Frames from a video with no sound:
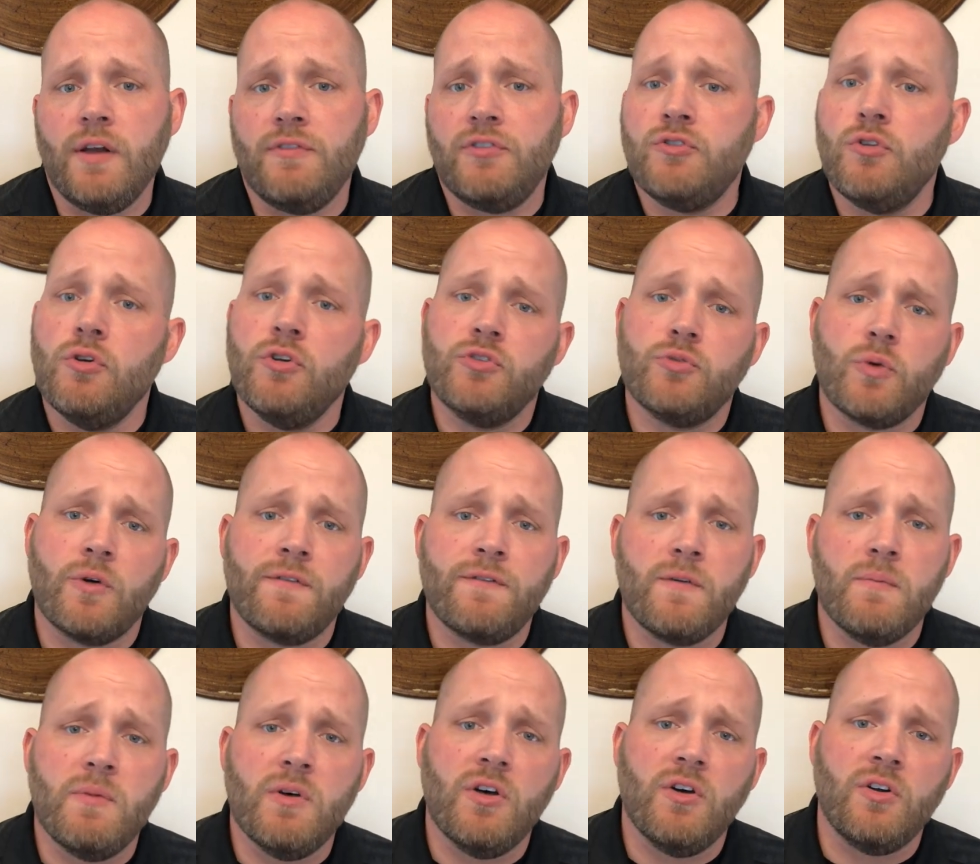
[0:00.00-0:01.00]
of students were
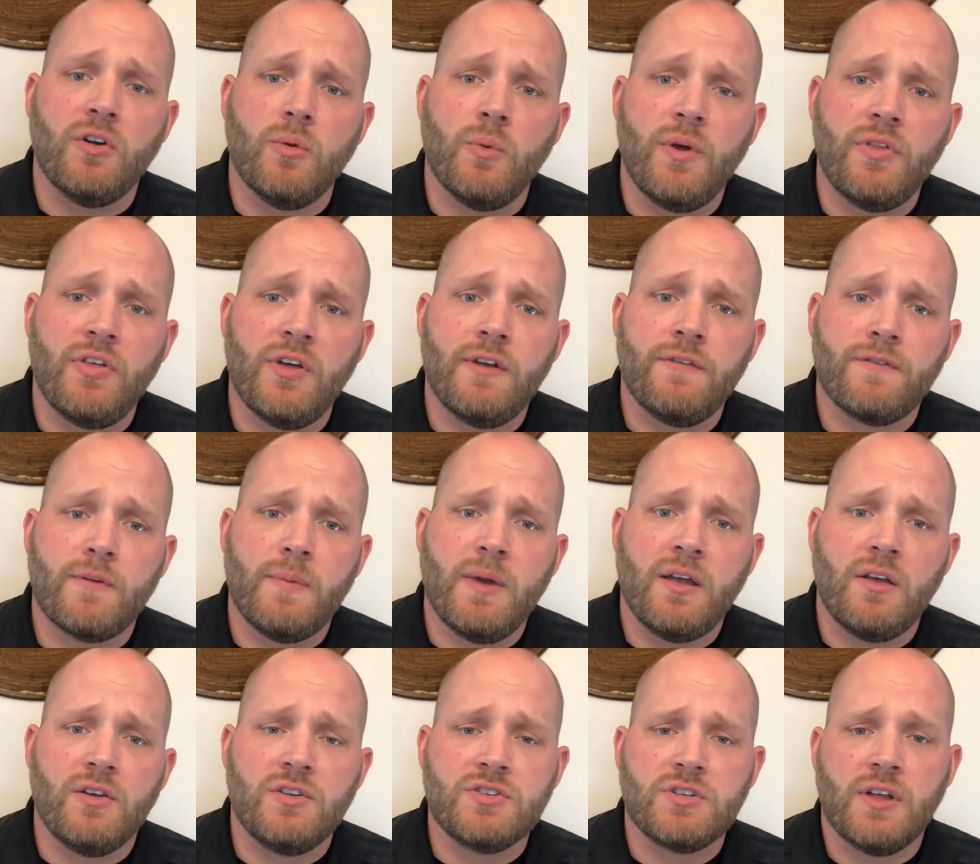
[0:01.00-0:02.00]
familiar with it from
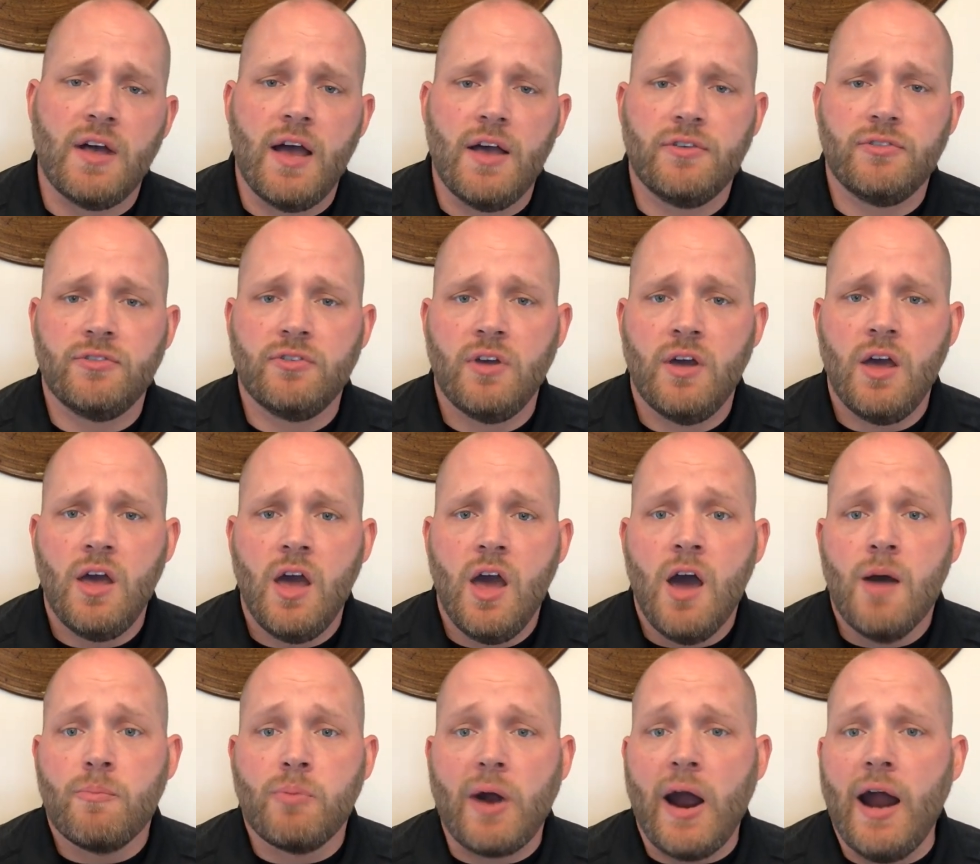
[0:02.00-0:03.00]
English class.
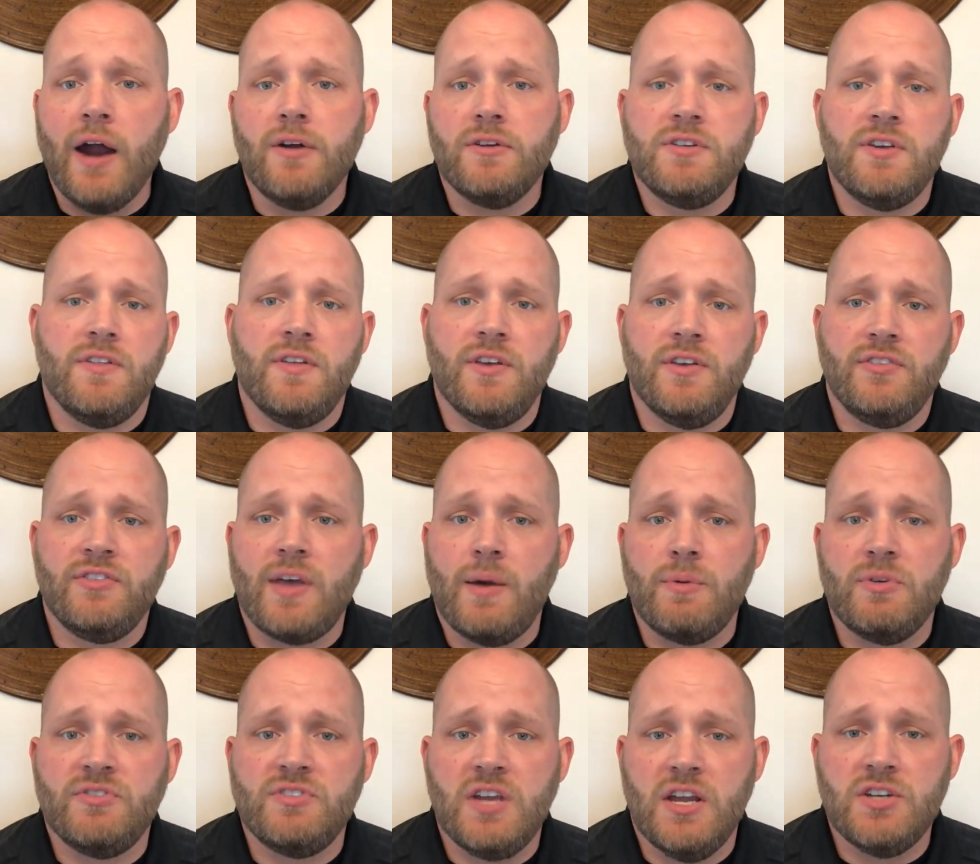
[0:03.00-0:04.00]
Prior to this, I
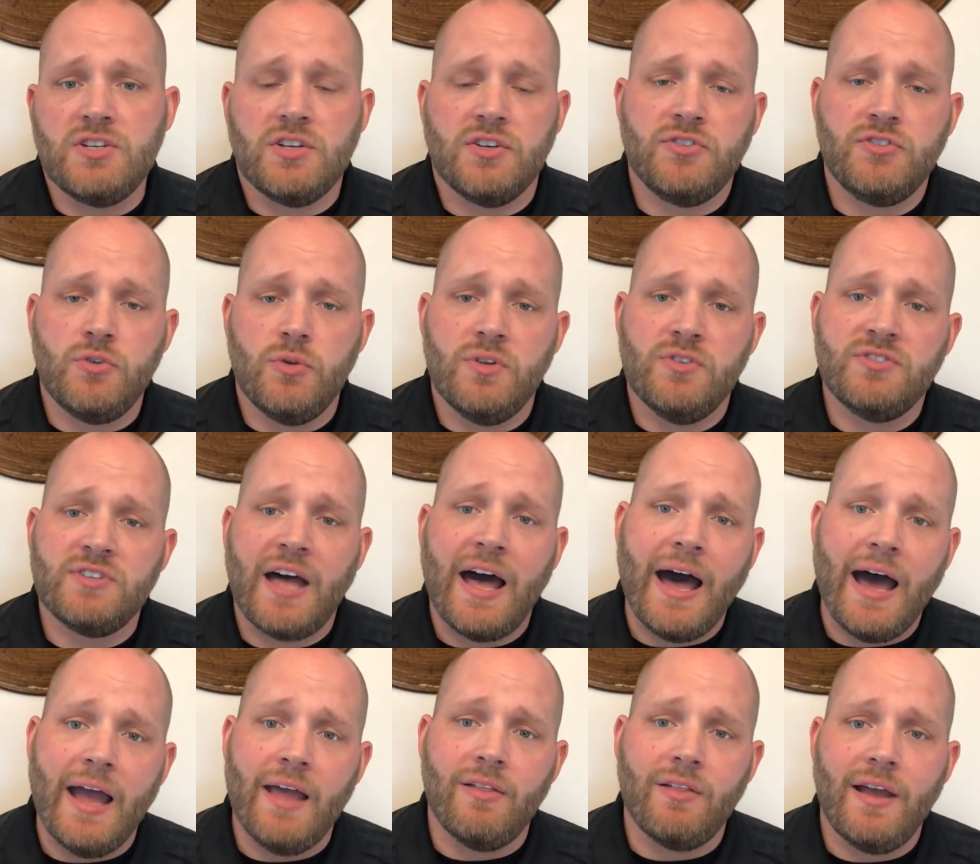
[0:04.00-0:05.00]
was teaching students to
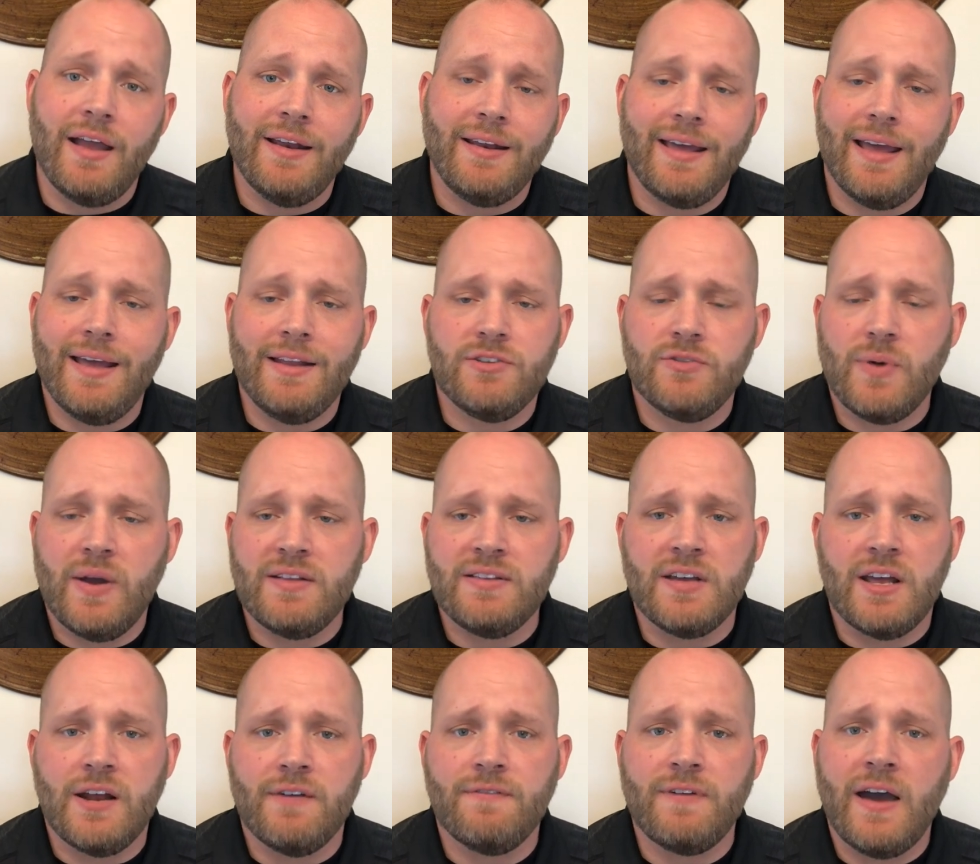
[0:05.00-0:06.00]
highlight and to
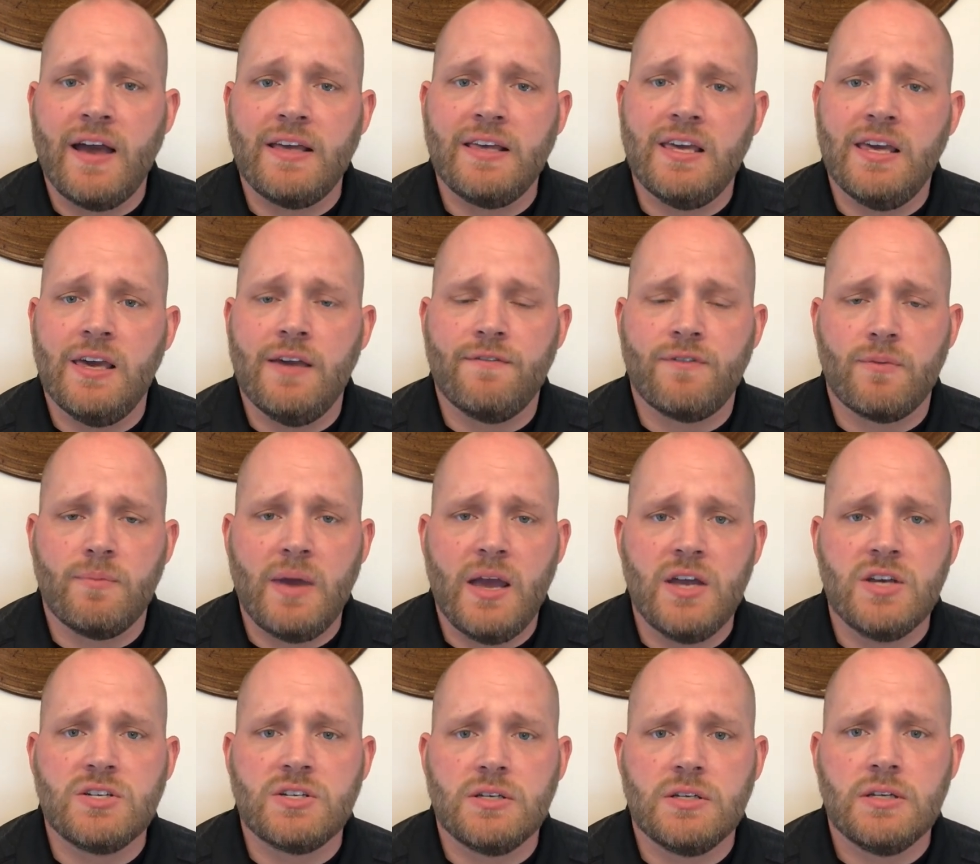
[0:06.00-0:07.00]
identify key
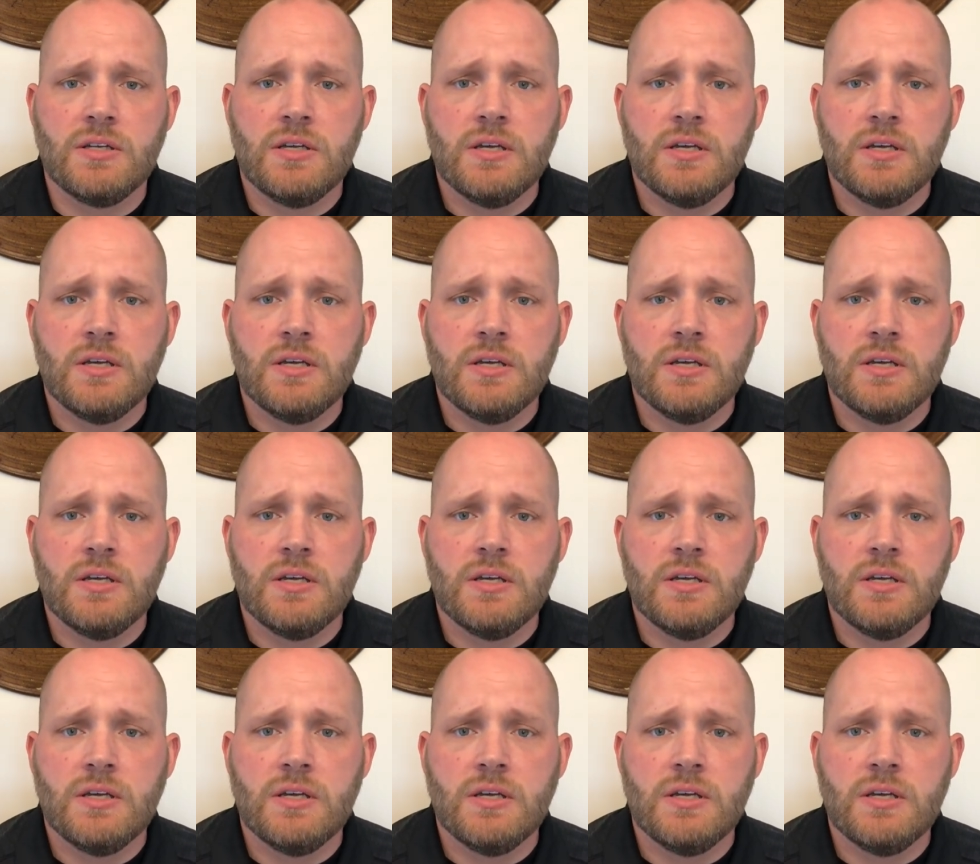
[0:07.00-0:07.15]
information.